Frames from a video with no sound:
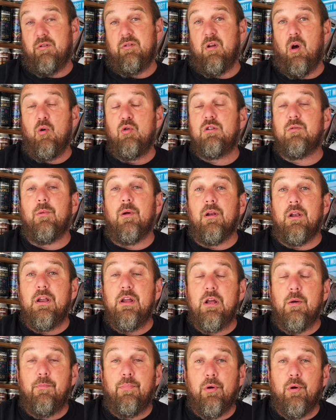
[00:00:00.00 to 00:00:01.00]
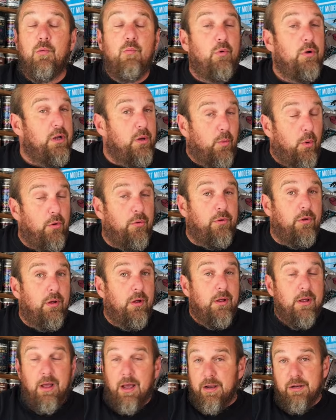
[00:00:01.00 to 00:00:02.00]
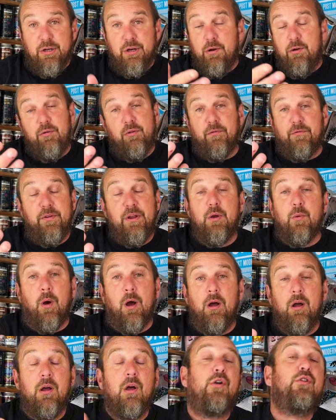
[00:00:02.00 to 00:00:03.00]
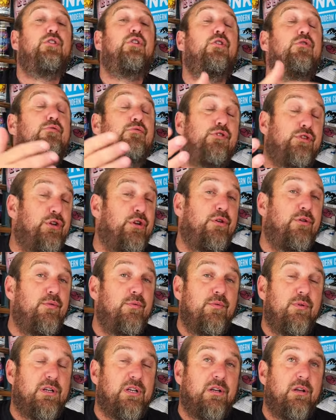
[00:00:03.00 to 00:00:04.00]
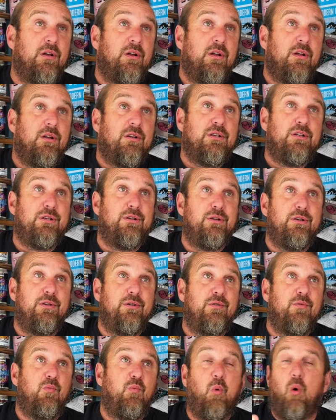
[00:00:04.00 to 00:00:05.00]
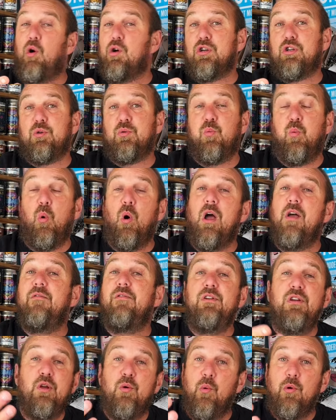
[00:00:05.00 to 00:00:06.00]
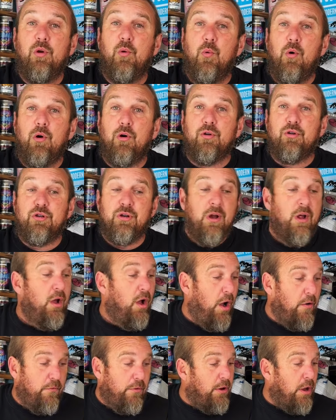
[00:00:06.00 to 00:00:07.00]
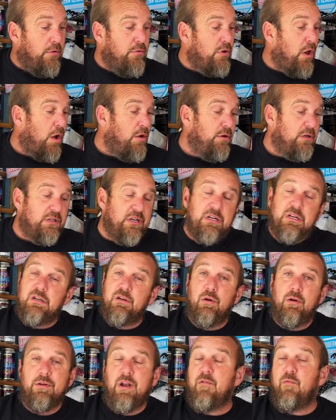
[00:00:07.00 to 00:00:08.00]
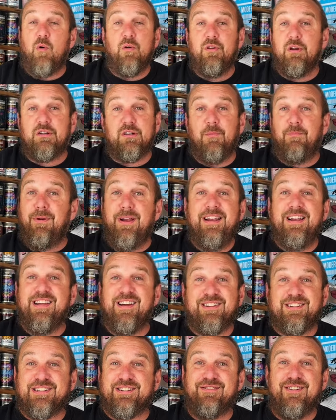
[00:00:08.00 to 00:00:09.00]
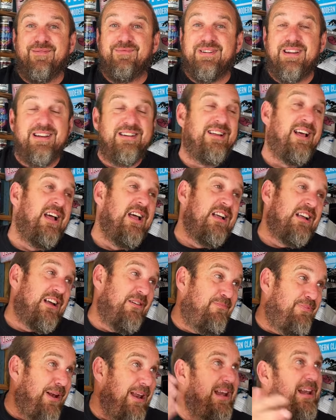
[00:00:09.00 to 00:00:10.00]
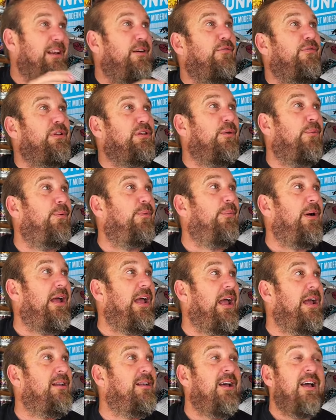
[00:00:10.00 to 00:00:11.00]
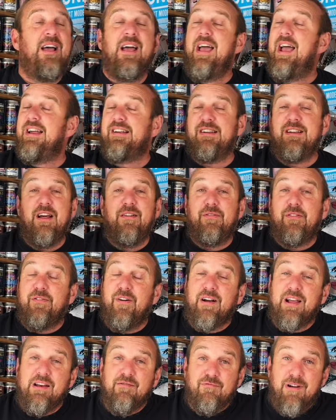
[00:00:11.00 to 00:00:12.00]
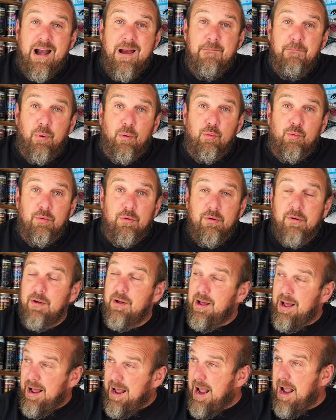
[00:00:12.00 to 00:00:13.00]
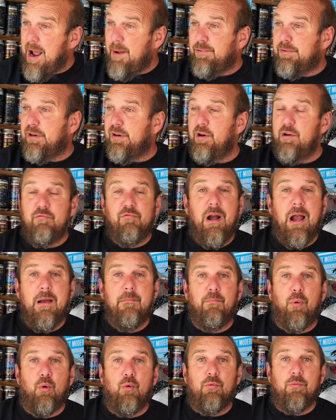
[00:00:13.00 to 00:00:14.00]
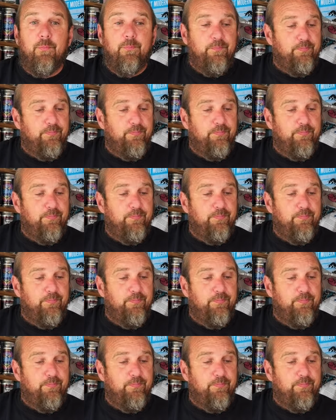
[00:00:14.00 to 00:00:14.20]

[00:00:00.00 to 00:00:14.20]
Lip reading: Ultimately, you can put on what you want. And you, the viewer, you choose to watch whatever you want to watch. I've got no notes. This is another one that's completely unscripted, completely off the top of my head. It's another fucking ramble. Absolute ramble.